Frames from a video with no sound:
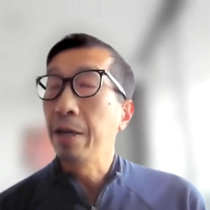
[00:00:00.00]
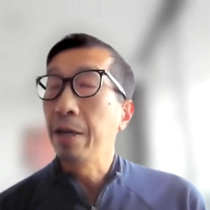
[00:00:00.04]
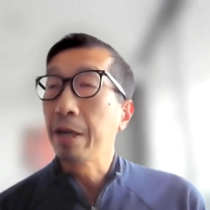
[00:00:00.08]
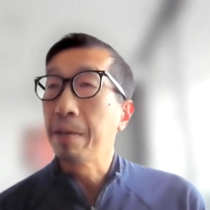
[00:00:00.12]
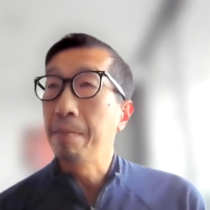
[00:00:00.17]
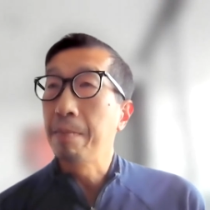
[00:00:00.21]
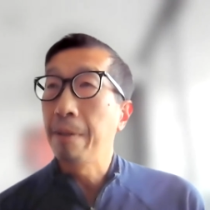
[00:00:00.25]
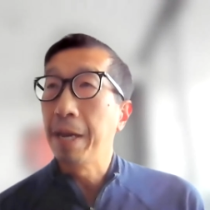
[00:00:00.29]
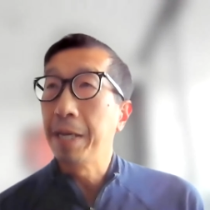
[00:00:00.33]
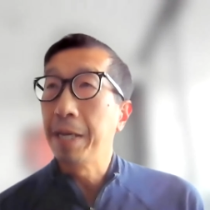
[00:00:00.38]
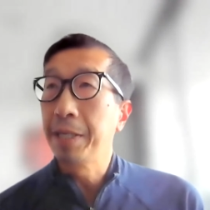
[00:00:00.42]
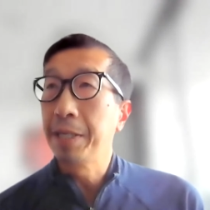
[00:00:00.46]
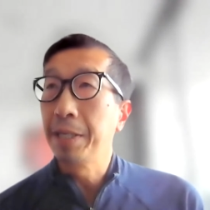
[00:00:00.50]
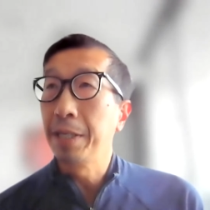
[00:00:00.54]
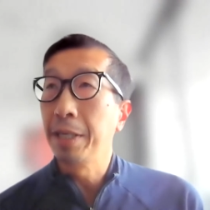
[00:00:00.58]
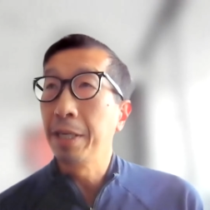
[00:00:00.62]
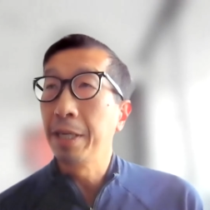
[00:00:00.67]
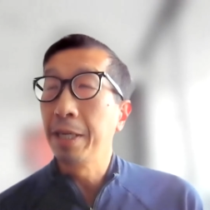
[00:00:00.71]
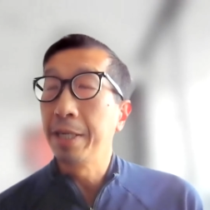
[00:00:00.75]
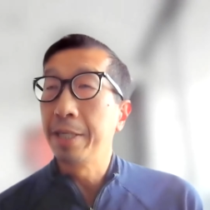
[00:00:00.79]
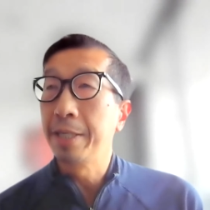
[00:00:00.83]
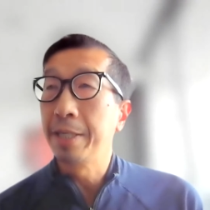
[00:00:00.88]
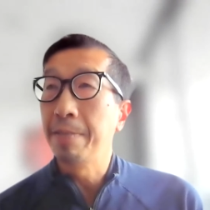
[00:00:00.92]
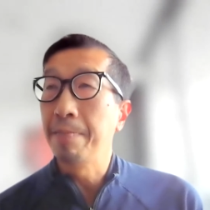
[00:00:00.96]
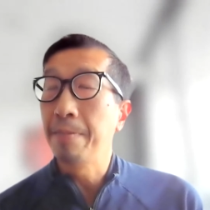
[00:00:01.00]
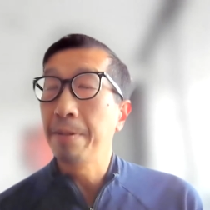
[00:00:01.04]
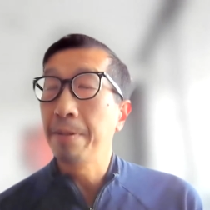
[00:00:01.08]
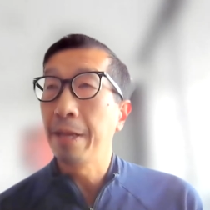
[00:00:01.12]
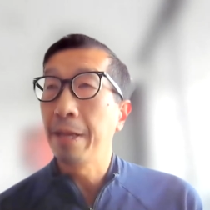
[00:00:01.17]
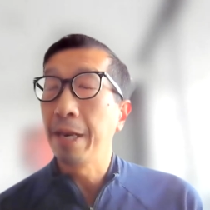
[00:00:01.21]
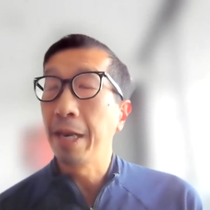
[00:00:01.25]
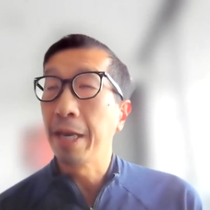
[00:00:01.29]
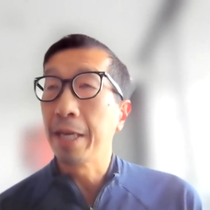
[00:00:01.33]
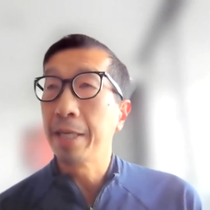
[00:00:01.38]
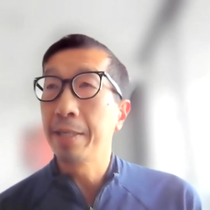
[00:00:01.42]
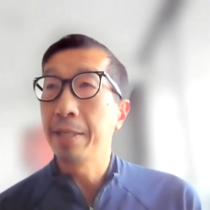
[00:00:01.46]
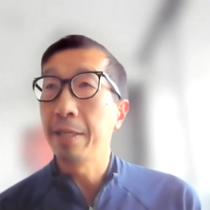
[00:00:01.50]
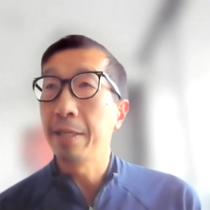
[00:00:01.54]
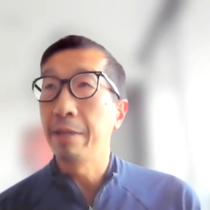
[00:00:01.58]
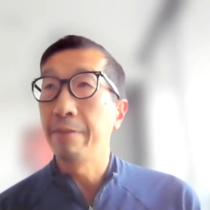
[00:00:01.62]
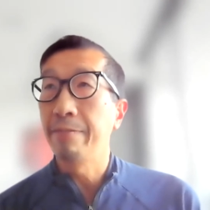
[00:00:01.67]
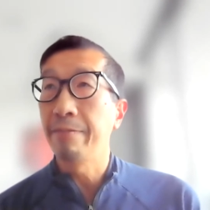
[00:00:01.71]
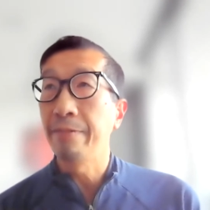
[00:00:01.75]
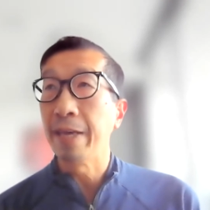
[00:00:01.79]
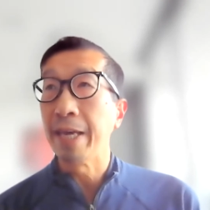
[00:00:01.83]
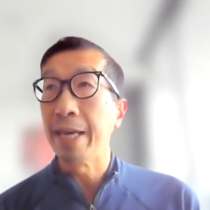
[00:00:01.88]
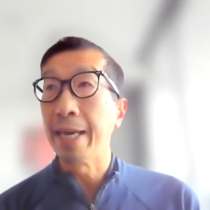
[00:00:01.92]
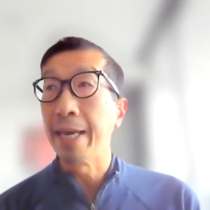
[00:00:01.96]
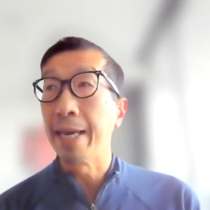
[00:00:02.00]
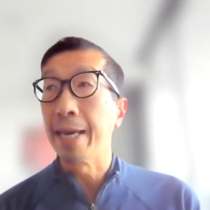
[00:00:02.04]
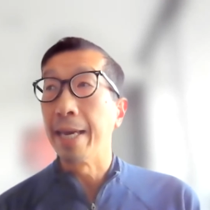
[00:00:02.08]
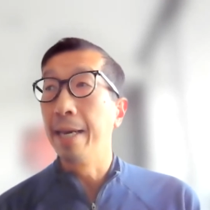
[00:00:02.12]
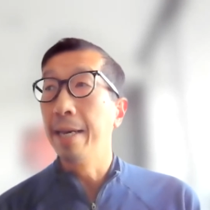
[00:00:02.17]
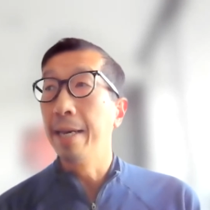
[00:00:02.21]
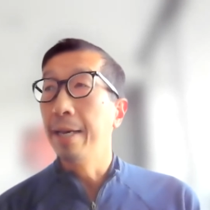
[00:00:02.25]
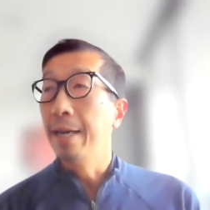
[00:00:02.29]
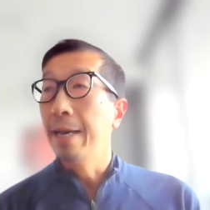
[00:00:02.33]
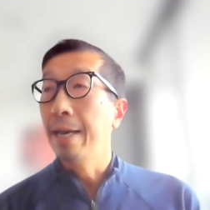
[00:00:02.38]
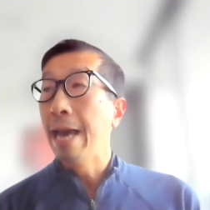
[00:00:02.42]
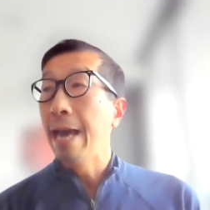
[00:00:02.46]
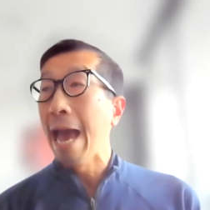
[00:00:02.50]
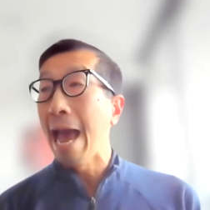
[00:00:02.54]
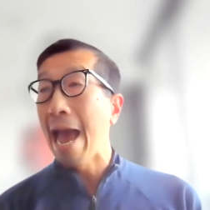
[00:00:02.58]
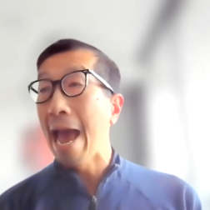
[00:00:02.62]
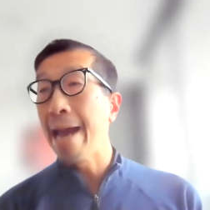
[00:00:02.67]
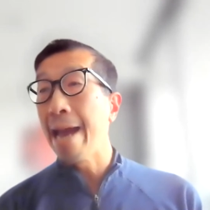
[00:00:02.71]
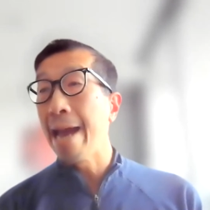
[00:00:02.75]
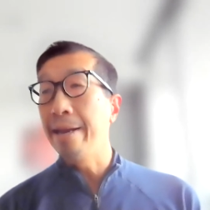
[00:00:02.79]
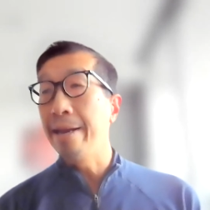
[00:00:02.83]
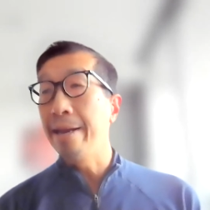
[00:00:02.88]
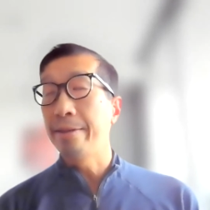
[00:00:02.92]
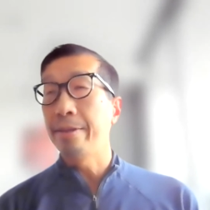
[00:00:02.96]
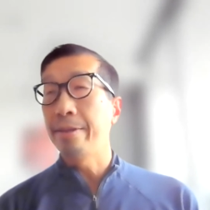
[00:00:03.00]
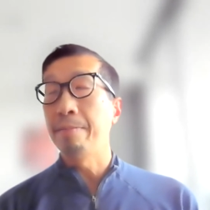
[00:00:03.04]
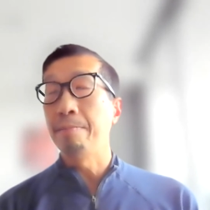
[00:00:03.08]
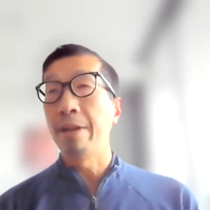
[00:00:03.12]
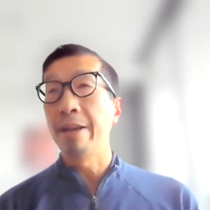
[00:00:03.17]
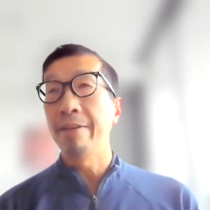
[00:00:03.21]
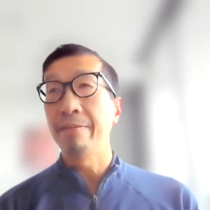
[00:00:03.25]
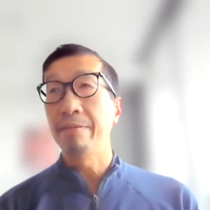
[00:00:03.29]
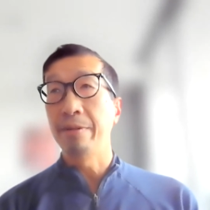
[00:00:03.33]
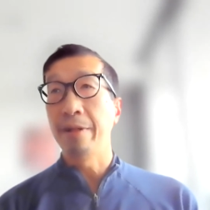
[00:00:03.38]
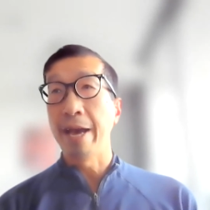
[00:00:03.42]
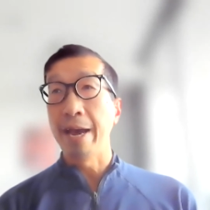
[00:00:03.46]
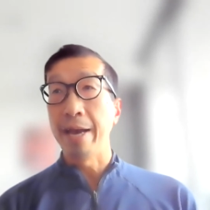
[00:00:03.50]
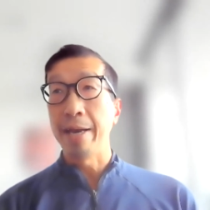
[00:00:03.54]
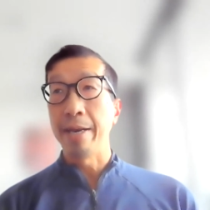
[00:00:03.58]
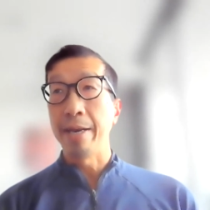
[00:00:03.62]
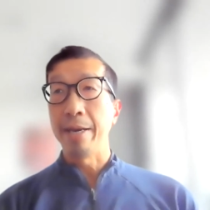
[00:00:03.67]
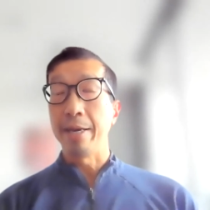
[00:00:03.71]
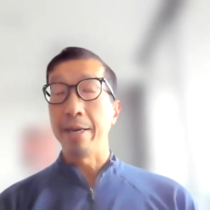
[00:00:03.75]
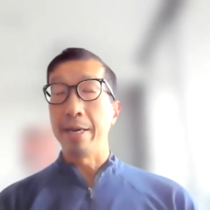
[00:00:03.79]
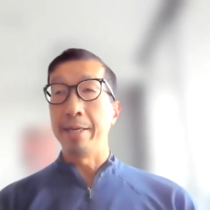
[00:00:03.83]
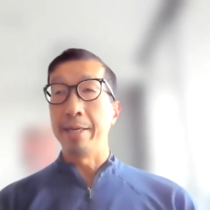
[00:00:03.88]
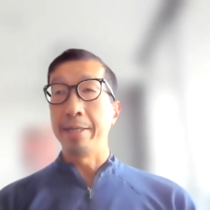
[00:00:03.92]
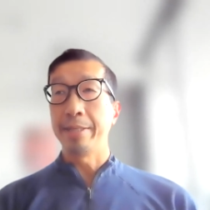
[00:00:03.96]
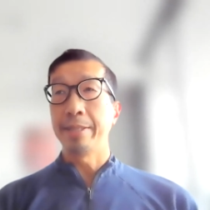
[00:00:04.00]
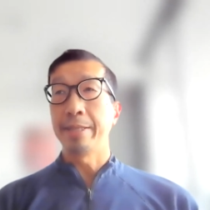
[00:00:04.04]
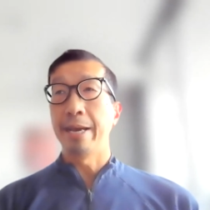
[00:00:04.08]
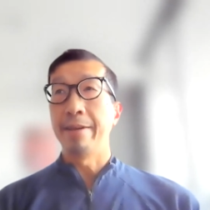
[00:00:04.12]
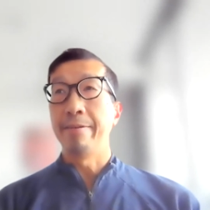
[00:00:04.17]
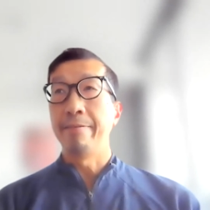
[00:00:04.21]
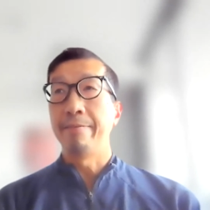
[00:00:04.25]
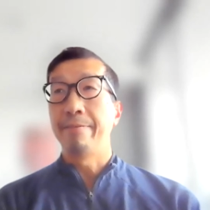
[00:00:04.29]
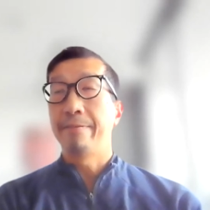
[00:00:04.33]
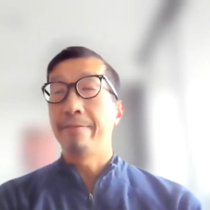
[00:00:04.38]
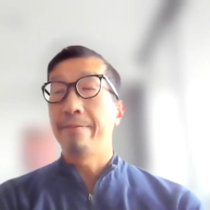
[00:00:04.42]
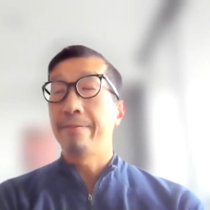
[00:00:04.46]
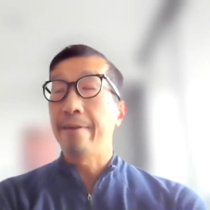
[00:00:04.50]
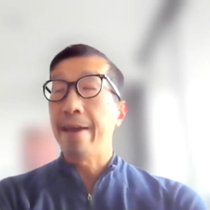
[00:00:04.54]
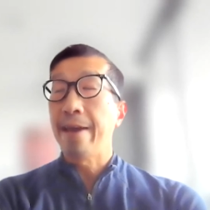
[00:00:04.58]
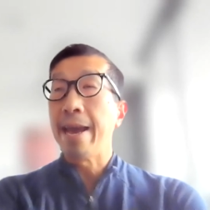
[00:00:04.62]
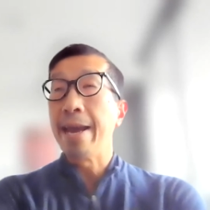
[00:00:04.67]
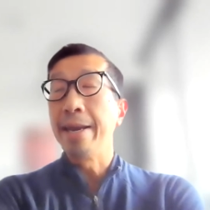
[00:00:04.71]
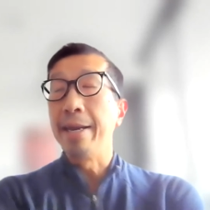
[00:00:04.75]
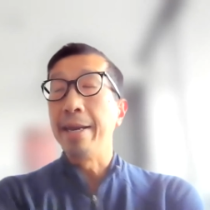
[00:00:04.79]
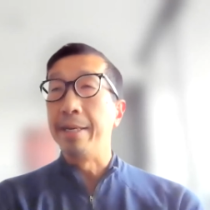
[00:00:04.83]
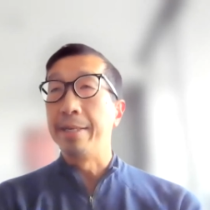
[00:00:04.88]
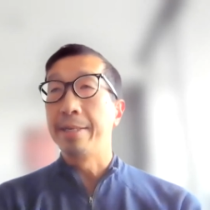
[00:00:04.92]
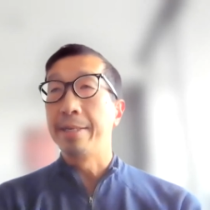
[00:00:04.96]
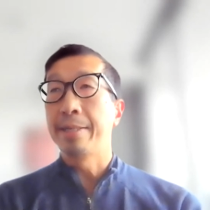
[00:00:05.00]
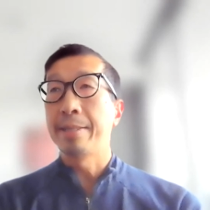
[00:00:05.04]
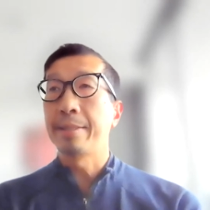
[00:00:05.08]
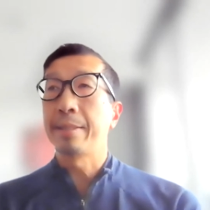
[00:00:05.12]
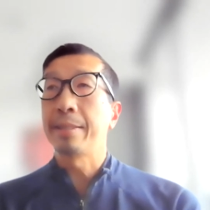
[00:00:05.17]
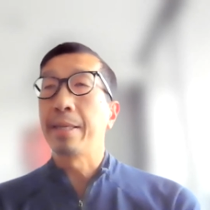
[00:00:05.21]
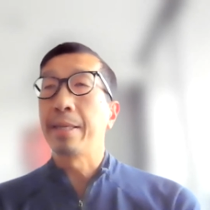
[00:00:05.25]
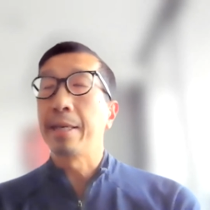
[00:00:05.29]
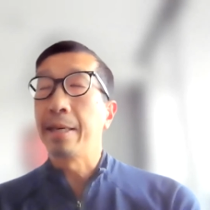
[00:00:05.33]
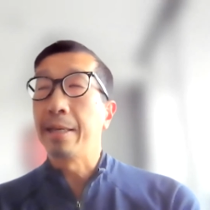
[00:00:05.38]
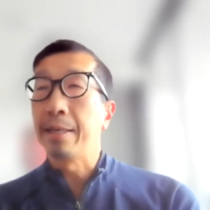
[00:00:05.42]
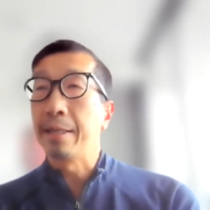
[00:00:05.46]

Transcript: compassion and a sympathetic sort of ear and some level-headedness and fairness